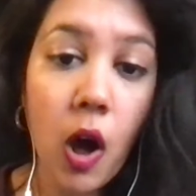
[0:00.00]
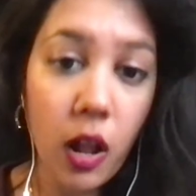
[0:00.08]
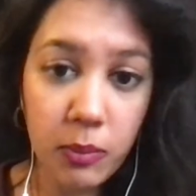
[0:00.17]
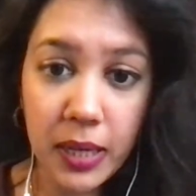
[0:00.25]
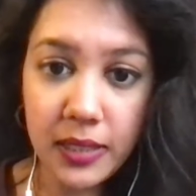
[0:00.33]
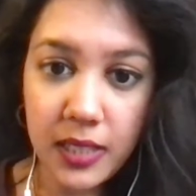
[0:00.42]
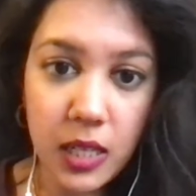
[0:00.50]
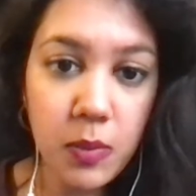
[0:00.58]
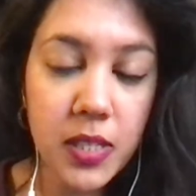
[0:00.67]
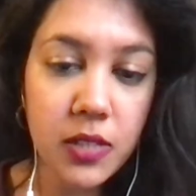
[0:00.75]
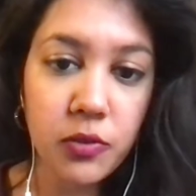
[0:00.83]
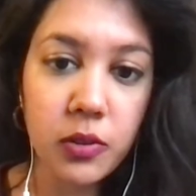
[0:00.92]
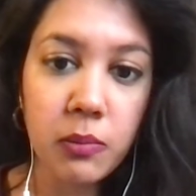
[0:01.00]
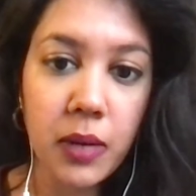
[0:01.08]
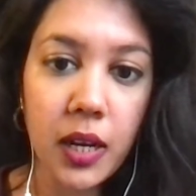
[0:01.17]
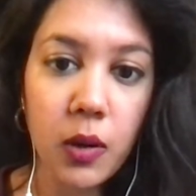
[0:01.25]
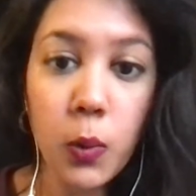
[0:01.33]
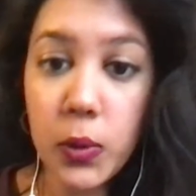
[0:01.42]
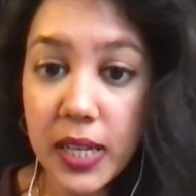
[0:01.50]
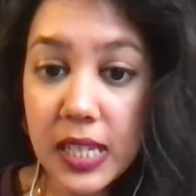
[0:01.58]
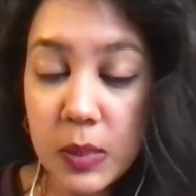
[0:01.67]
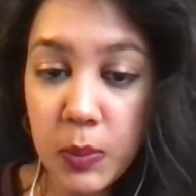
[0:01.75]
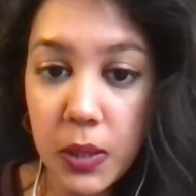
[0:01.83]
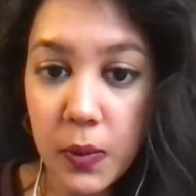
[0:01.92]
my tips from my own
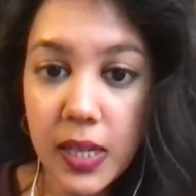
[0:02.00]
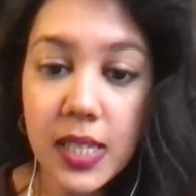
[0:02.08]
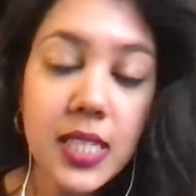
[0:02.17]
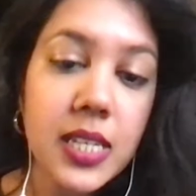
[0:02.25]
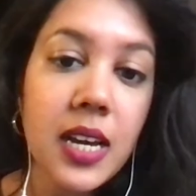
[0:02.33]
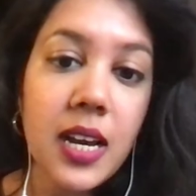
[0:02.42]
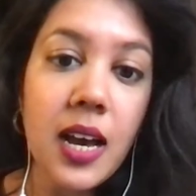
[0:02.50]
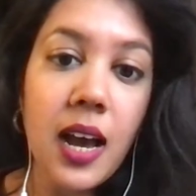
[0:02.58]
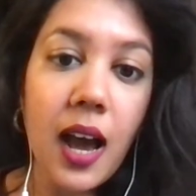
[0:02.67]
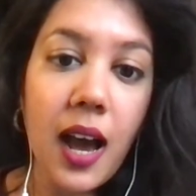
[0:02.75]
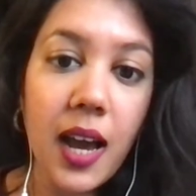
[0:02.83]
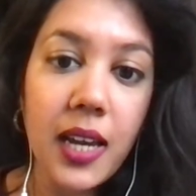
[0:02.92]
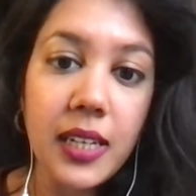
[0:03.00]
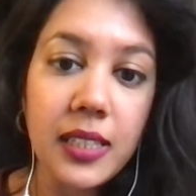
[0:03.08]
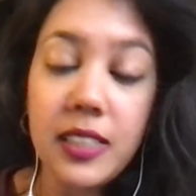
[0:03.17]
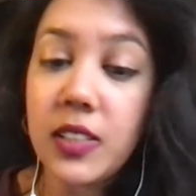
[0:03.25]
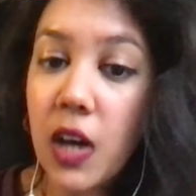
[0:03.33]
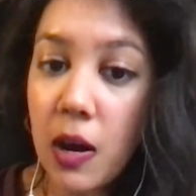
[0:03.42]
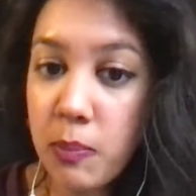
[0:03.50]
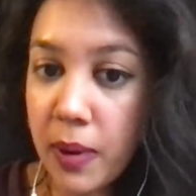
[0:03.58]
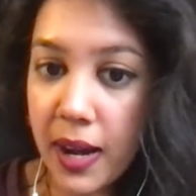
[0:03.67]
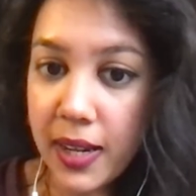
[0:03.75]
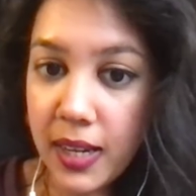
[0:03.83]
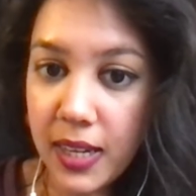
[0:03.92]
experience. I did not
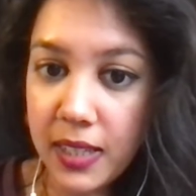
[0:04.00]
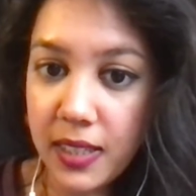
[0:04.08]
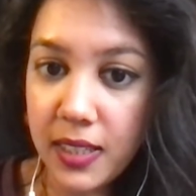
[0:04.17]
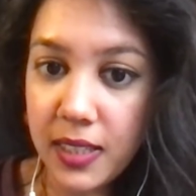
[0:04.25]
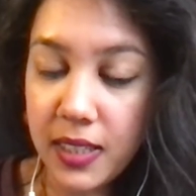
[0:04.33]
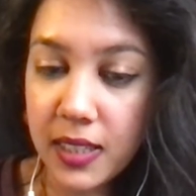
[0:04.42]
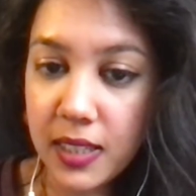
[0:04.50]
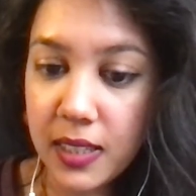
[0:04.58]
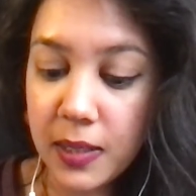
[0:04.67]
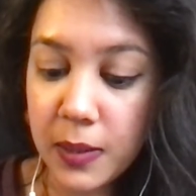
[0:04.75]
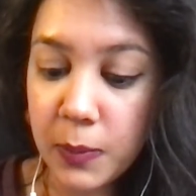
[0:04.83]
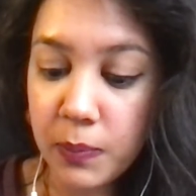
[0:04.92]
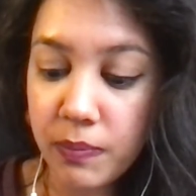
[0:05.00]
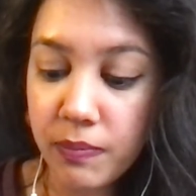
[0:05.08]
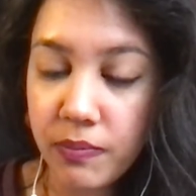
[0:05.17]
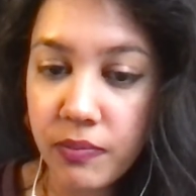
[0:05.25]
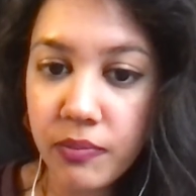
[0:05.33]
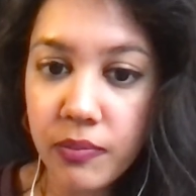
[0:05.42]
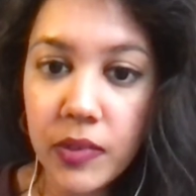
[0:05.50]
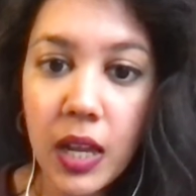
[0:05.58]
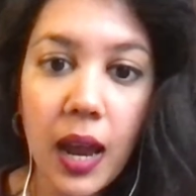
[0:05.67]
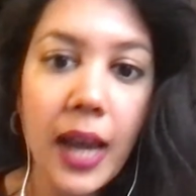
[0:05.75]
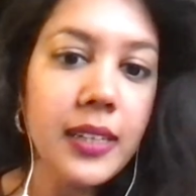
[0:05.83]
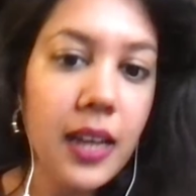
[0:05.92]
buy any,
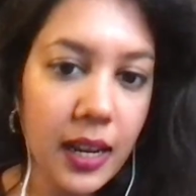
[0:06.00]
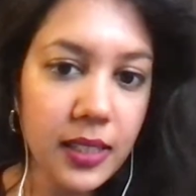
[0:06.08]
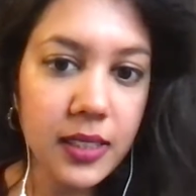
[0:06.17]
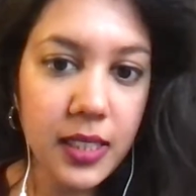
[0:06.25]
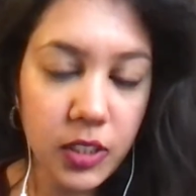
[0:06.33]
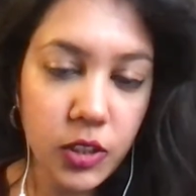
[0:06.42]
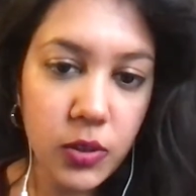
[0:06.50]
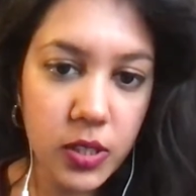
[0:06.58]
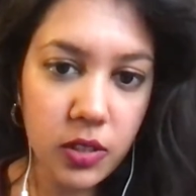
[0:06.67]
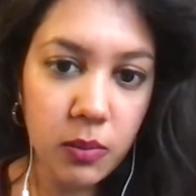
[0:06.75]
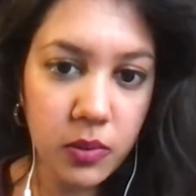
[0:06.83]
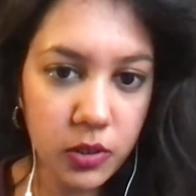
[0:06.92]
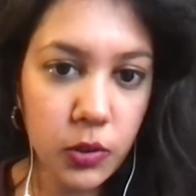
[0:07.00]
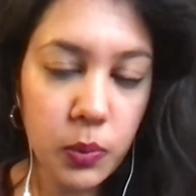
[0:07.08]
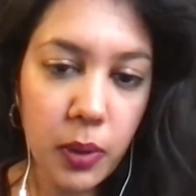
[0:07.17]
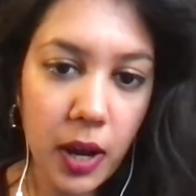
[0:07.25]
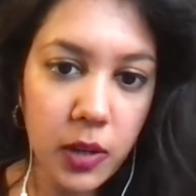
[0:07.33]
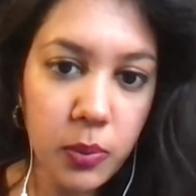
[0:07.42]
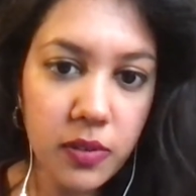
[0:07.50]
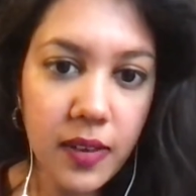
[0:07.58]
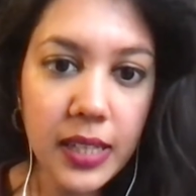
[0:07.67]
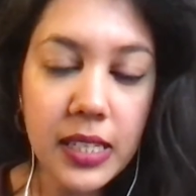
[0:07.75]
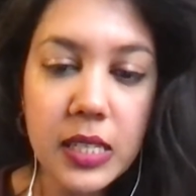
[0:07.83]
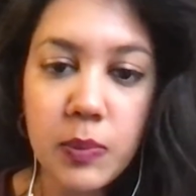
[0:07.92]
I did use some third-party
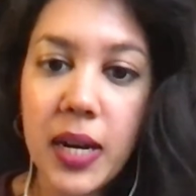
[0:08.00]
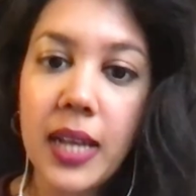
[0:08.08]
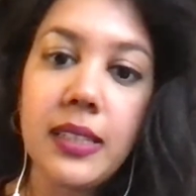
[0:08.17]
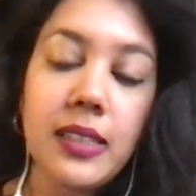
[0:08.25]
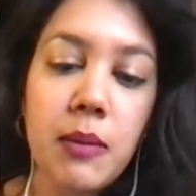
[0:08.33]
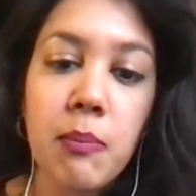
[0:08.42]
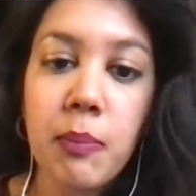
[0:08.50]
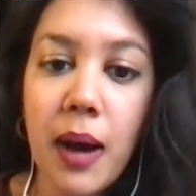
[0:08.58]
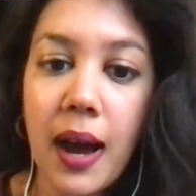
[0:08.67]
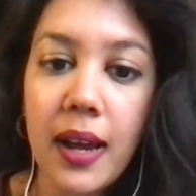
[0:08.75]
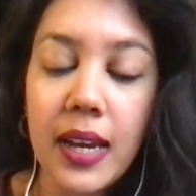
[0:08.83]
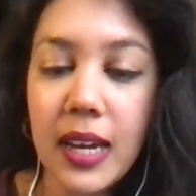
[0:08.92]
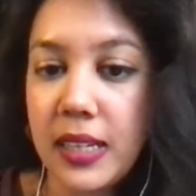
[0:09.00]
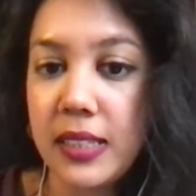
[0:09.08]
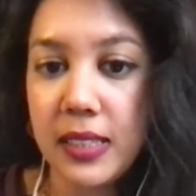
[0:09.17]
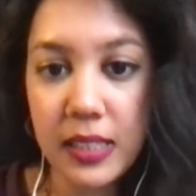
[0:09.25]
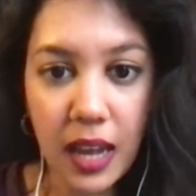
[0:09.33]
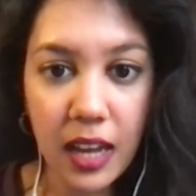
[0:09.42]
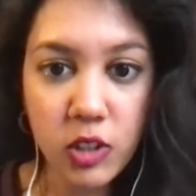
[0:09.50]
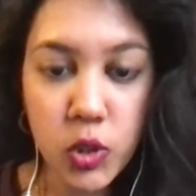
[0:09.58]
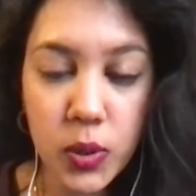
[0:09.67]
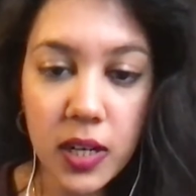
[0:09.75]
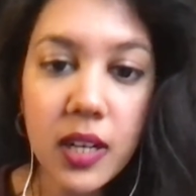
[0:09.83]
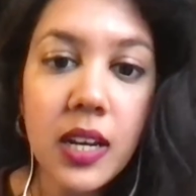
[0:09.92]
providers, but I didn't buy anything
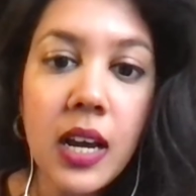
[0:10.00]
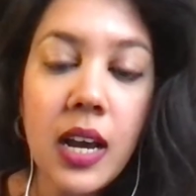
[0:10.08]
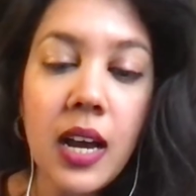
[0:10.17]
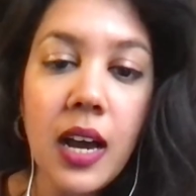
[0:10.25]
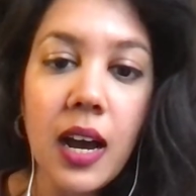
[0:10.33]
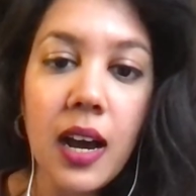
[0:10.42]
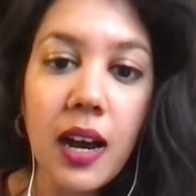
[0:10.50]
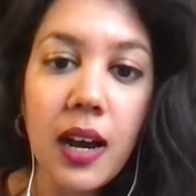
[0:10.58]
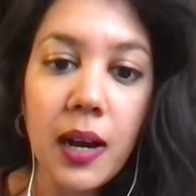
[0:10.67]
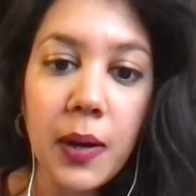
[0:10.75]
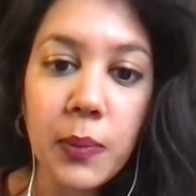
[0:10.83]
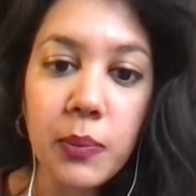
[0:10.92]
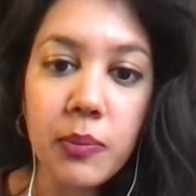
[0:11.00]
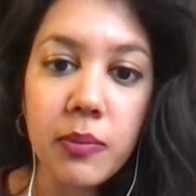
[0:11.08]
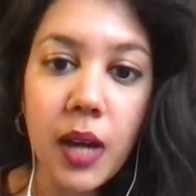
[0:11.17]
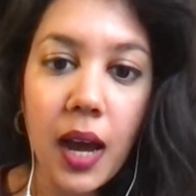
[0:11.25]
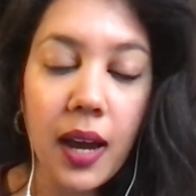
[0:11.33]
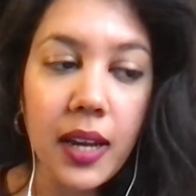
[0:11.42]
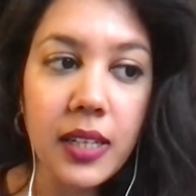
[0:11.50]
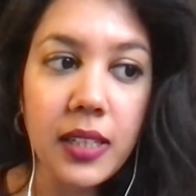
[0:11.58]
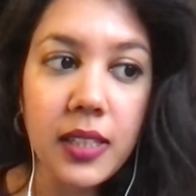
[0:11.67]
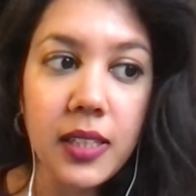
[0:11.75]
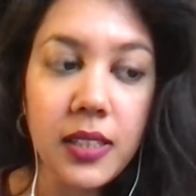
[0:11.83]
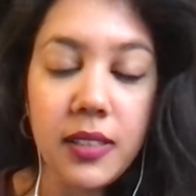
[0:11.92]
extra. I
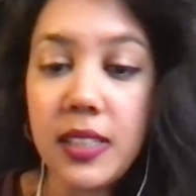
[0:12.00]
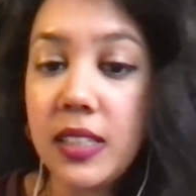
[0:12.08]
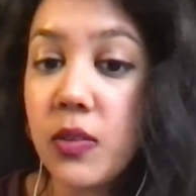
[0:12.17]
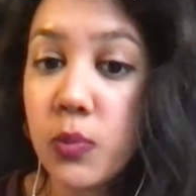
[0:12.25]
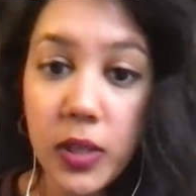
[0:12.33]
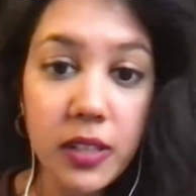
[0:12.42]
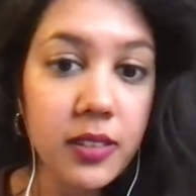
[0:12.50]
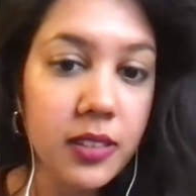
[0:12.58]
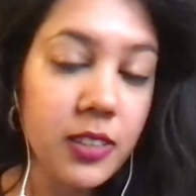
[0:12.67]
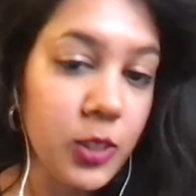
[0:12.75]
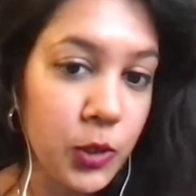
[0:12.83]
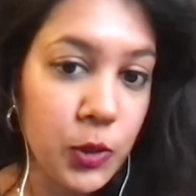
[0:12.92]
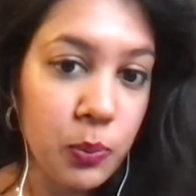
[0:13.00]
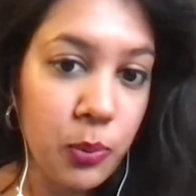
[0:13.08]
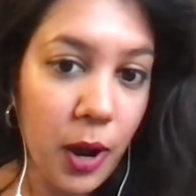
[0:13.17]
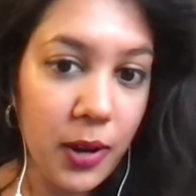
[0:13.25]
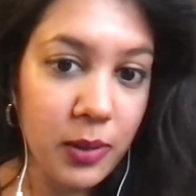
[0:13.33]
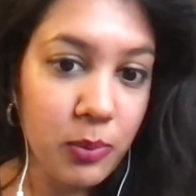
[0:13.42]
didn't read the third-party